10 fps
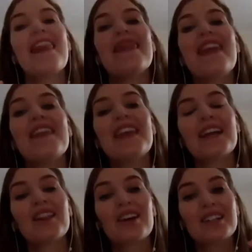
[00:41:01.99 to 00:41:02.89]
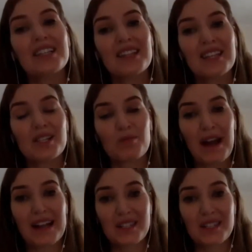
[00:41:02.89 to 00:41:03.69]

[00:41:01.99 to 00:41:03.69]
Then they looked at these rats'